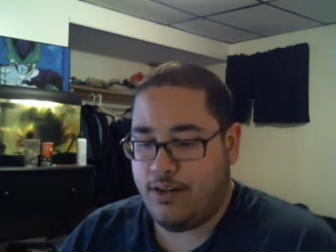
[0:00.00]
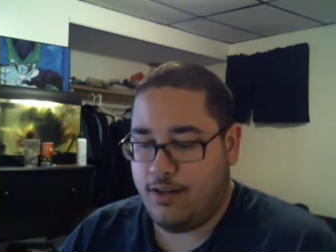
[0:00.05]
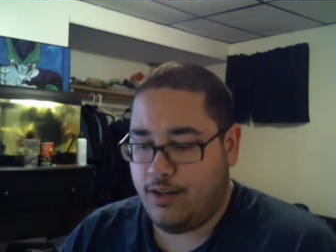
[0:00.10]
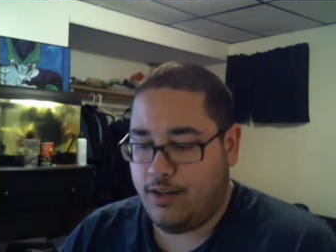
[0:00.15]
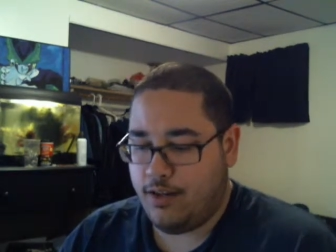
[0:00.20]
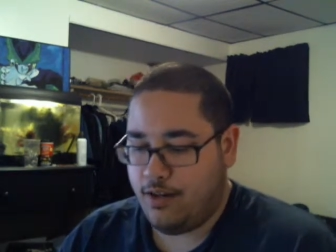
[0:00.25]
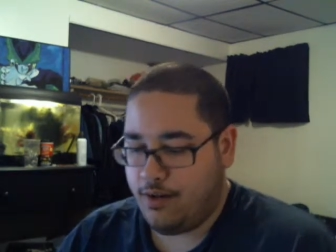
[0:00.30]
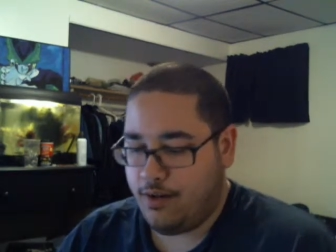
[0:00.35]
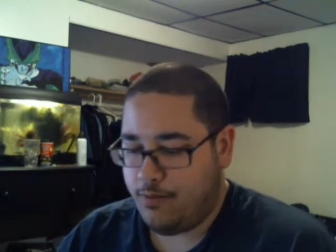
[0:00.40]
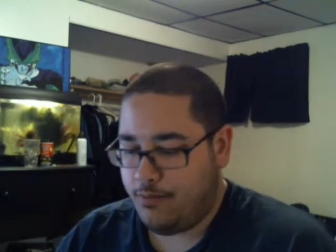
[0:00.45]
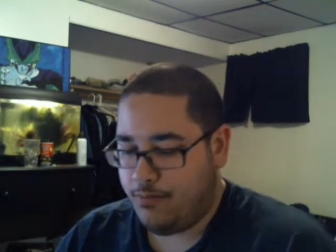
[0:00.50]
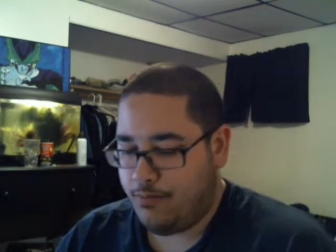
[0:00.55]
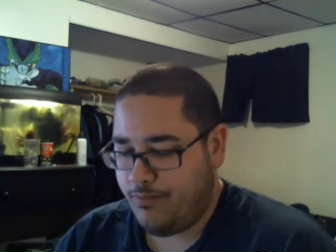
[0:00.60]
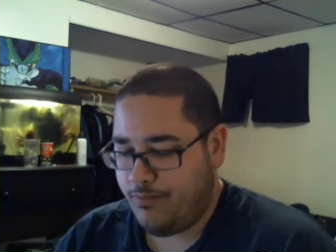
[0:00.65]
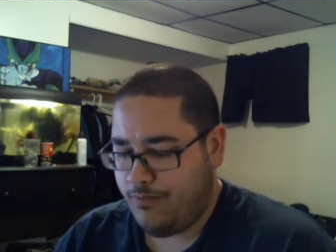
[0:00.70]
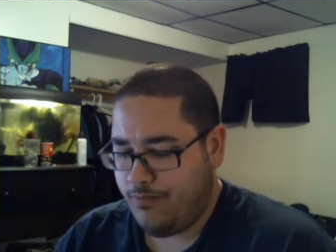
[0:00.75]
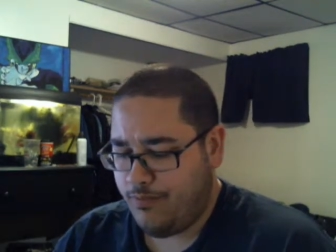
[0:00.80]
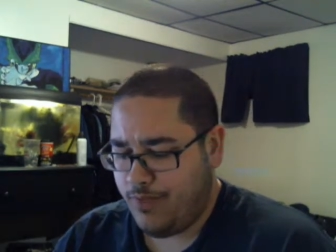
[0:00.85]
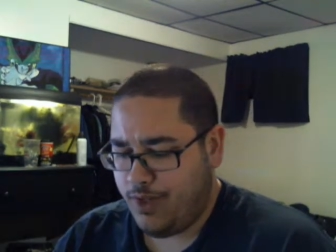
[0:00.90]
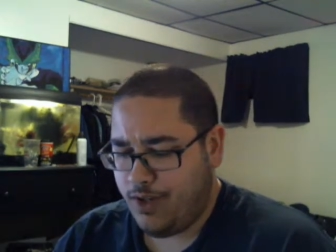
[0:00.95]
Um,
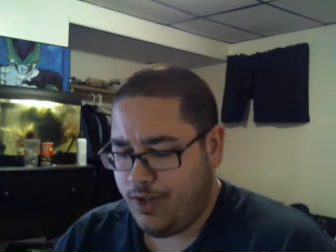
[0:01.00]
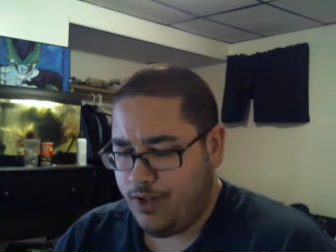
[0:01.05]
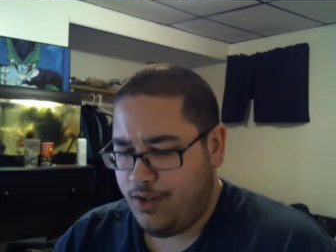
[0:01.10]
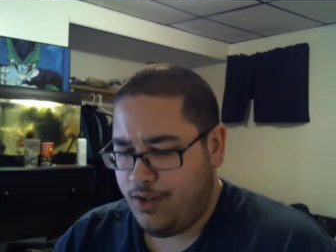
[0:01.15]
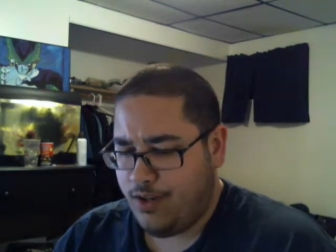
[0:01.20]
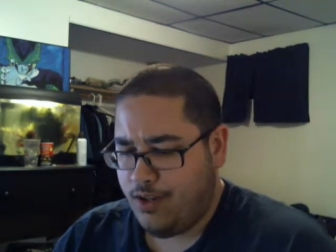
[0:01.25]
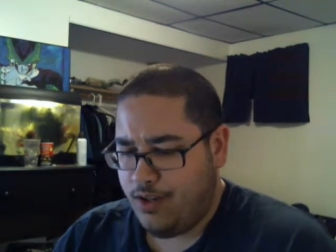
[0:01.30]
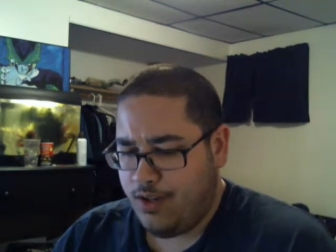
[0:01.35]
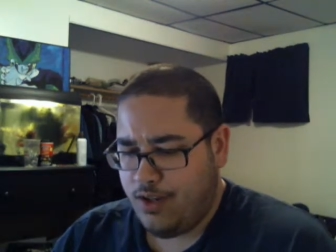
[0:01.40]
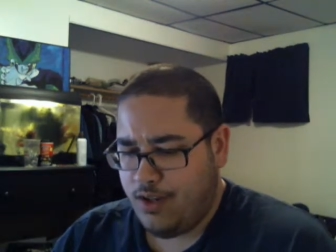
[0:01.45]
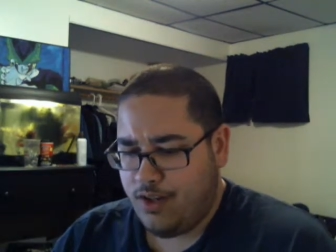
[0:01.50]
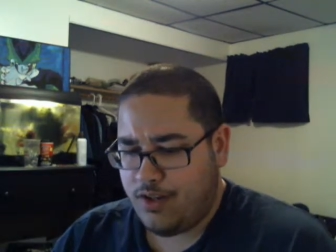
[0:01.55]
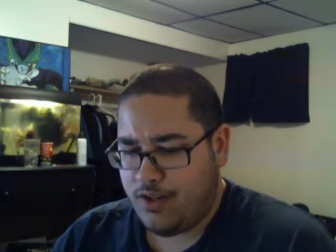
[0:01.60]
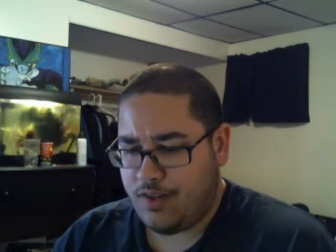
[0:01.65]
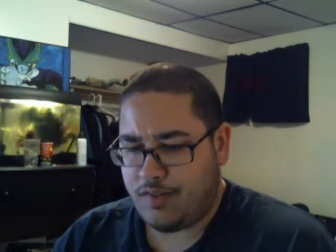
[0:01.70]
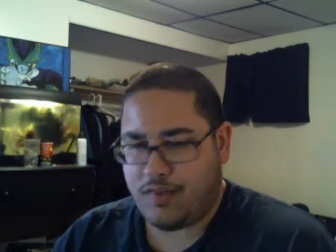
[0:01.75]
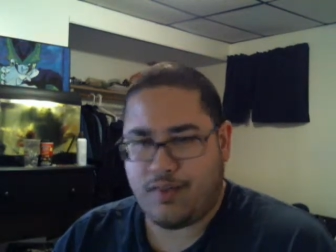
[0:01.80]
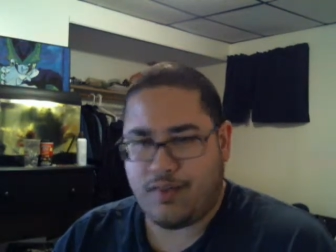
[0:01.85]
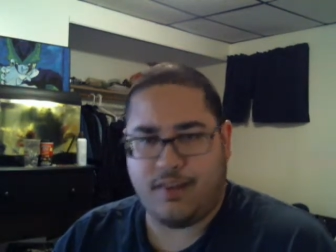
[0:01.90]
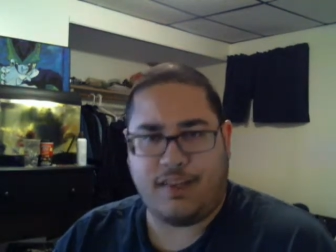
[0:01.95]

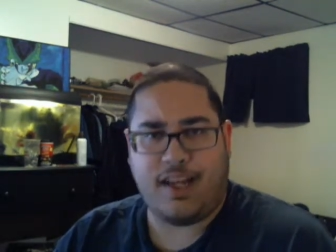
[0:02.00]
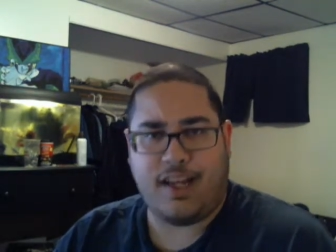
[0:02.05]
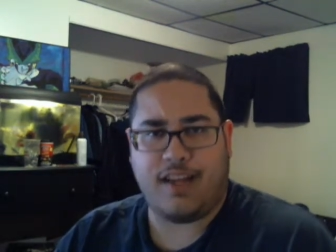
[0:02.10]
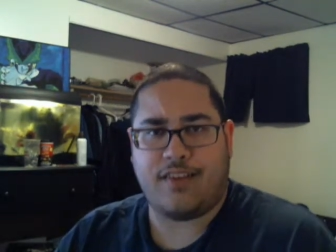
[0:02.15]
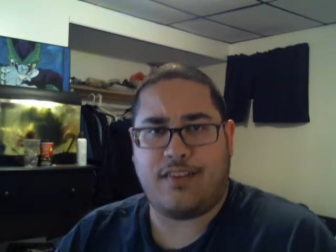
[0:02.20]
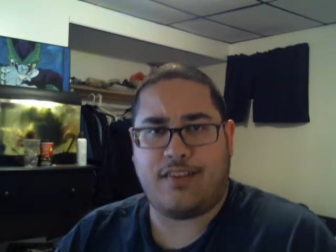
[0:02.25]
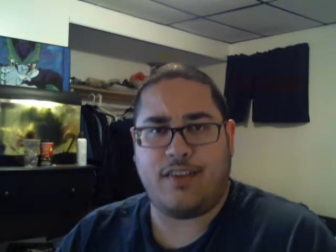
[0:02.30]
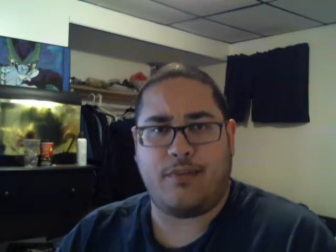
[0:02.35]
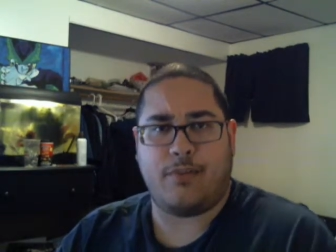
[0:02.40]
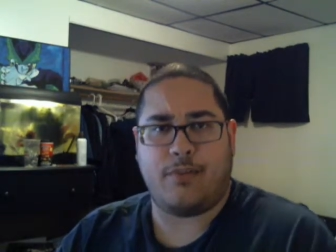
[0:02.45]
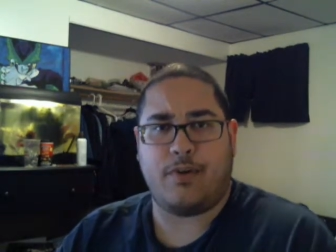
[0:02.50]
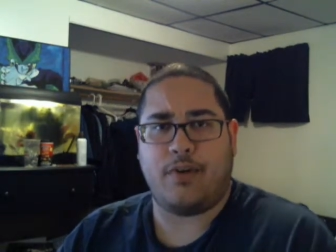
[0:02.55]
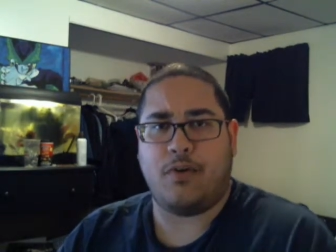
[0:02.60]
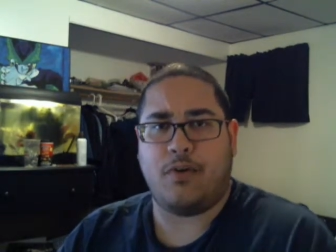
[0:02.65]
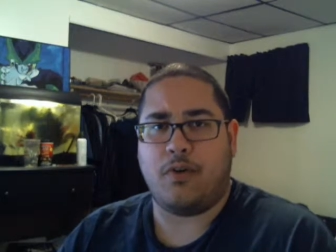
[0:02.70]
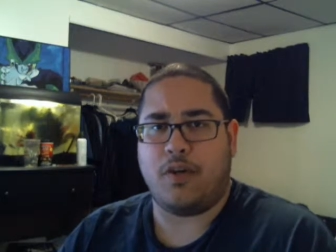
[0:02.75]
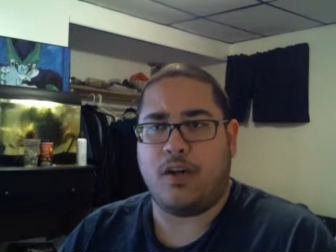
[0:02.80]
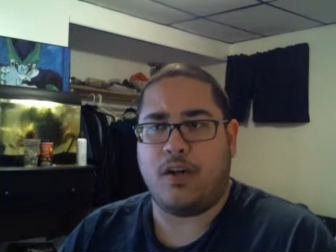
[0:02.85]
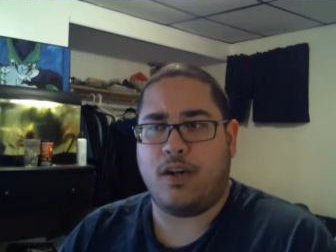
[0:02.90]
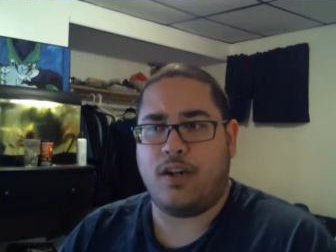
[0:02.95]
just a lot of stuff been
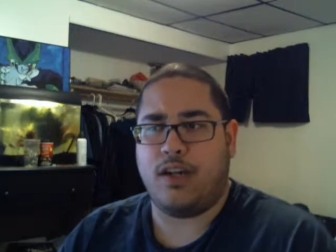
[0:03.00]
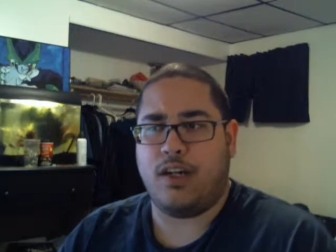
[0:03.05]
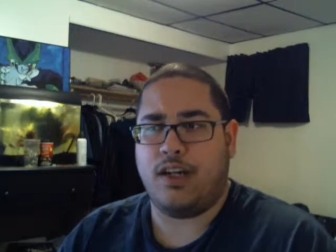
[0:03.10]
going on.